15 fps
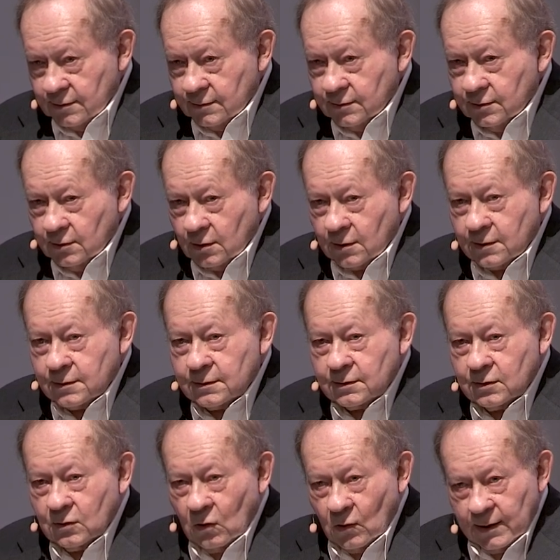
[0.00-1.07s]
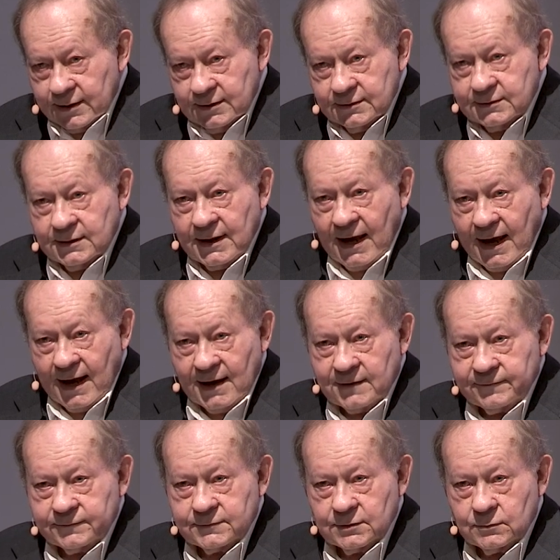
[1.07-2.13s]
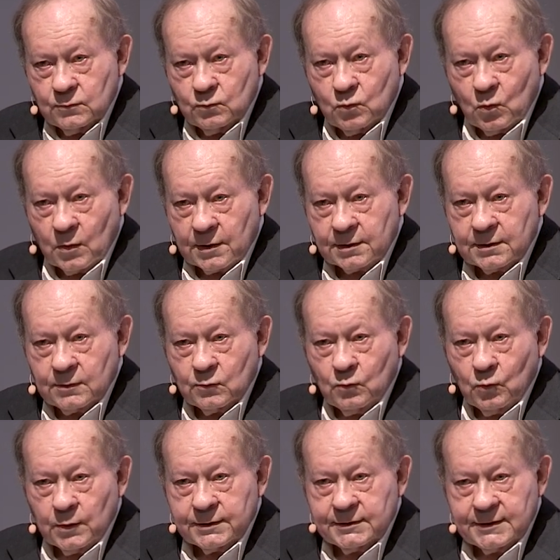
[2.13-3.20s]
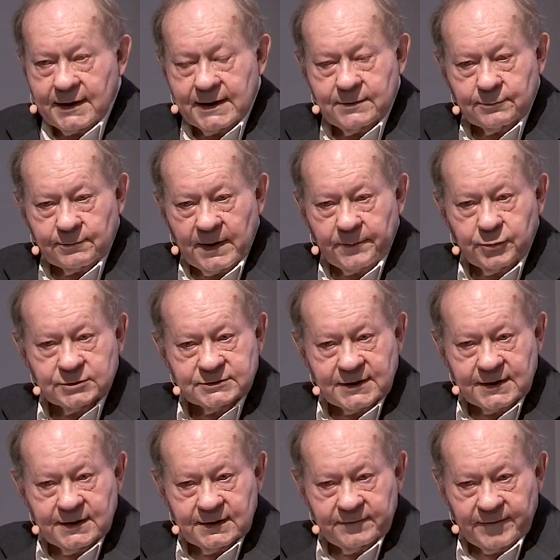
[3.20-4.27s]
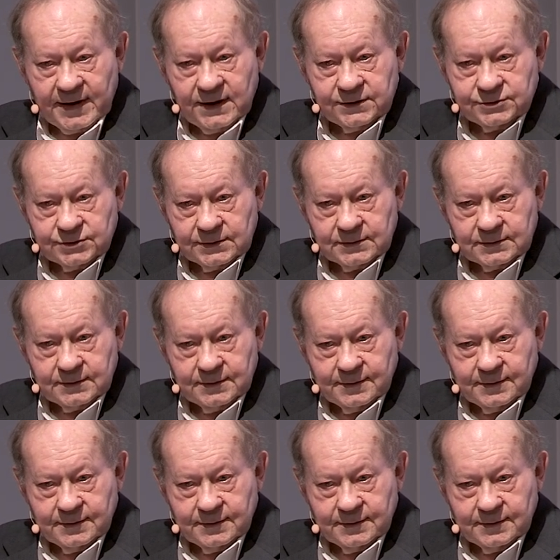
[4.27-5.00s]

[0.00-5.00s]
you're going to have to work with a representative agent